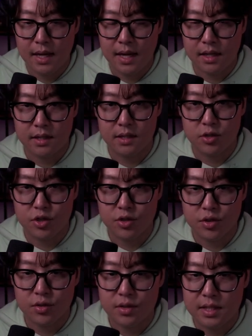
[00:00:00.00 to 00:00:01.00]
I'm going to
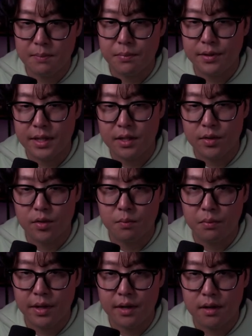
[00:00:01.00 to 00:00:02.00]
just simply do
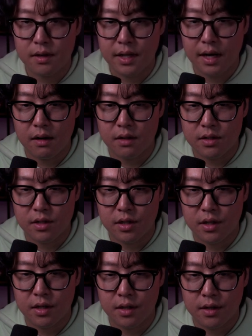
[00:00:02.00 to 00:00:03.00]
player
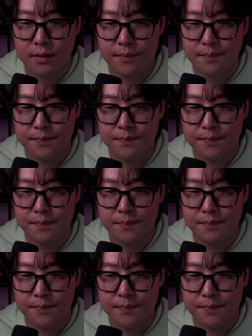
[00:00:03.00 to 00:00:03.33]
character